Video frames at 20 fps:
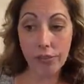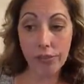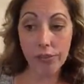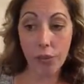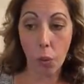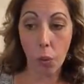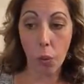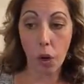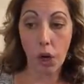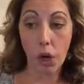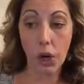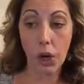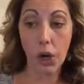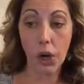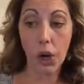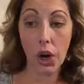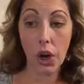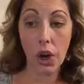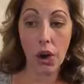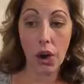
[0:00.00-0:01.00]

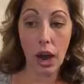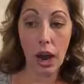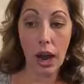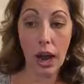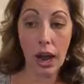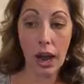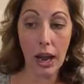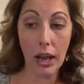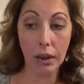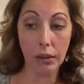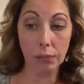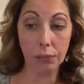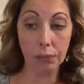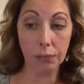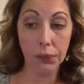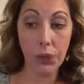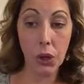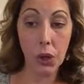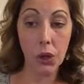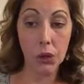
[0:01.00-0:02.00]
for
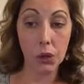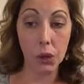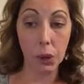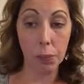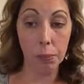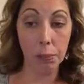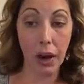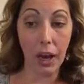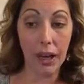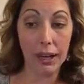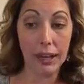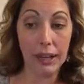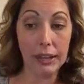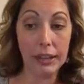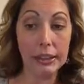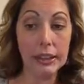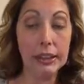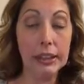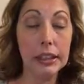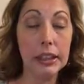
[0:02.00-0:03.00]
your
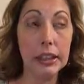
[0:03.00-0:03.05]
body.